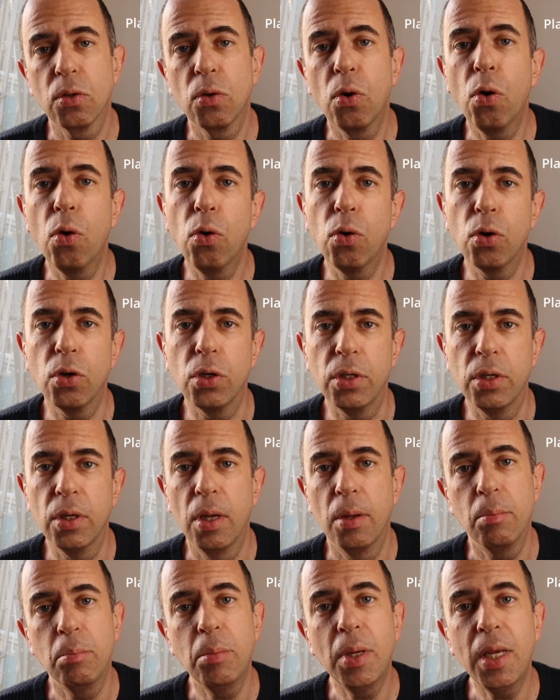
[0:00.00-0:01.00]
corn,
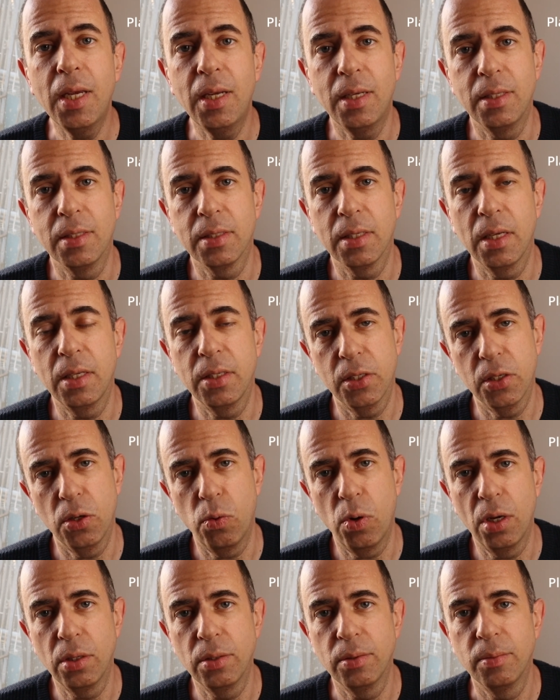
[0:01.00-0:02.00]
beans, and
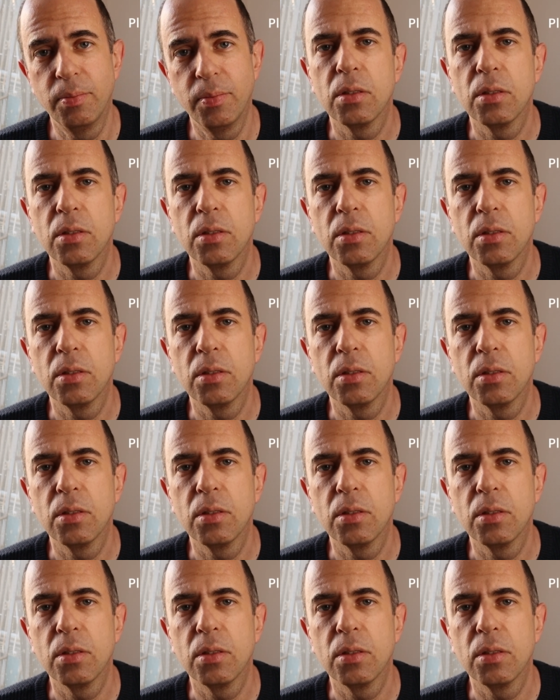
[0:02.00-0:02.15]
so on.